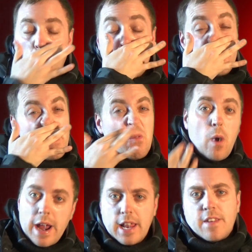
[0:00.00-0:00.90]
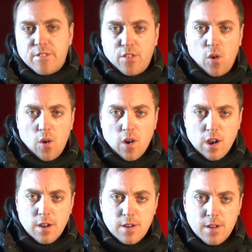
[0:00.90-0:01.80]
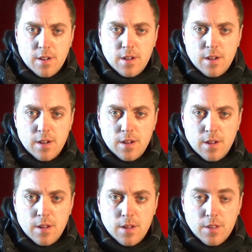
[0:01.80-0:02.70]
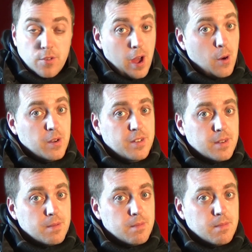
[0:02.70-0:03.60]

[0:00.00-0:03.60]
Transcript: we've been waiting for. So how is it?